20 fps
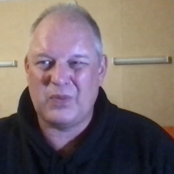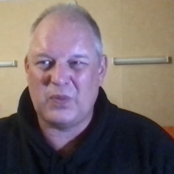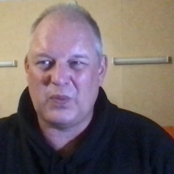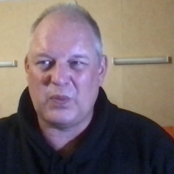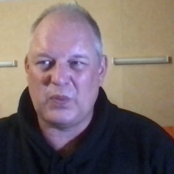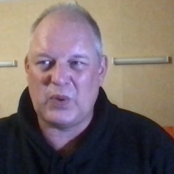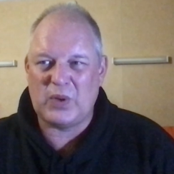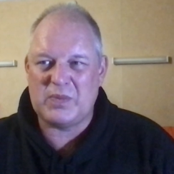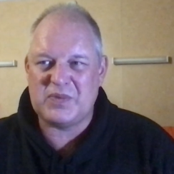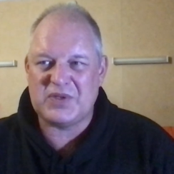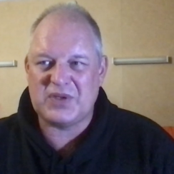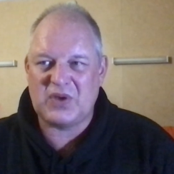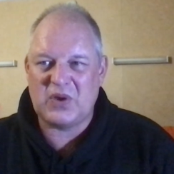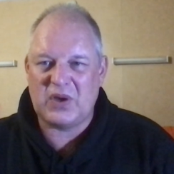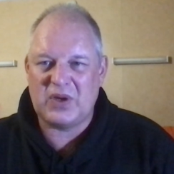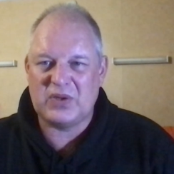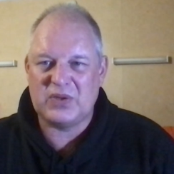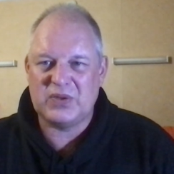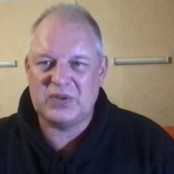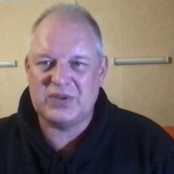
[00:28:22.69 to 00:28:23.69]
worms are kind
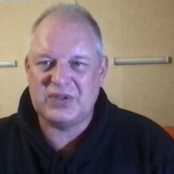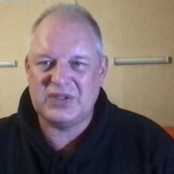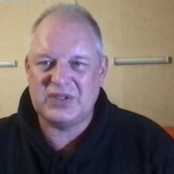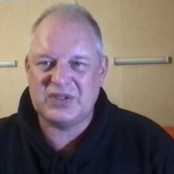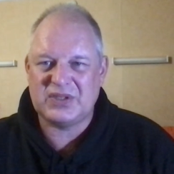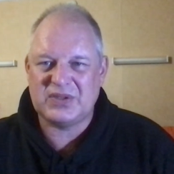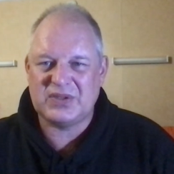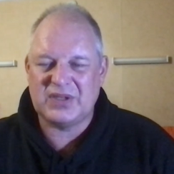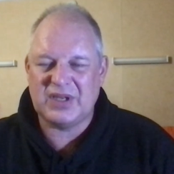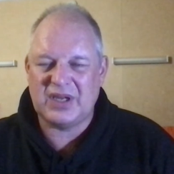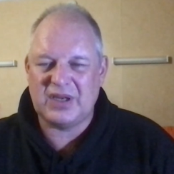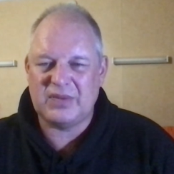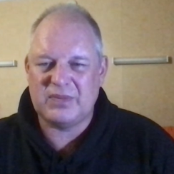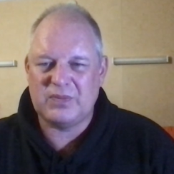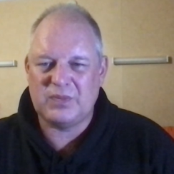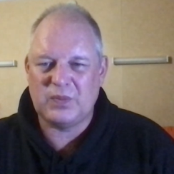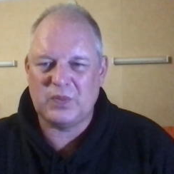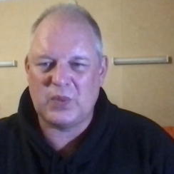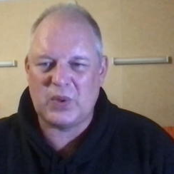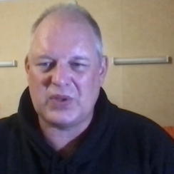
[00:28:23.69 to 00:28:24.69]
of good. Just
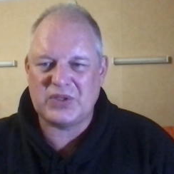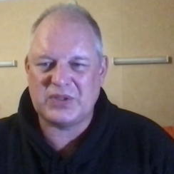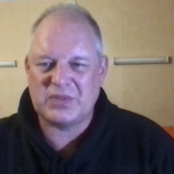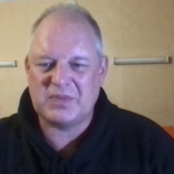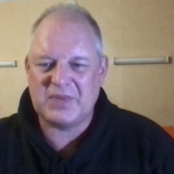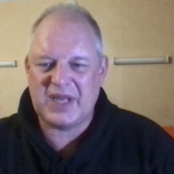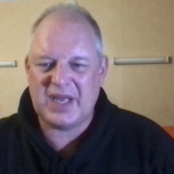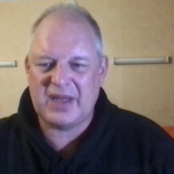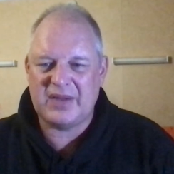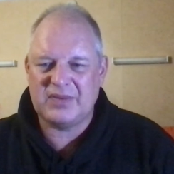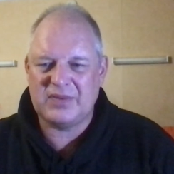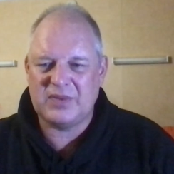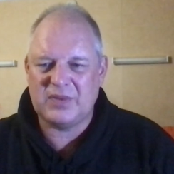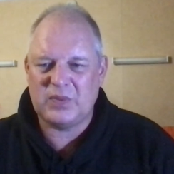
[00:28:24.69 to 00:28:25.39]
wash them down.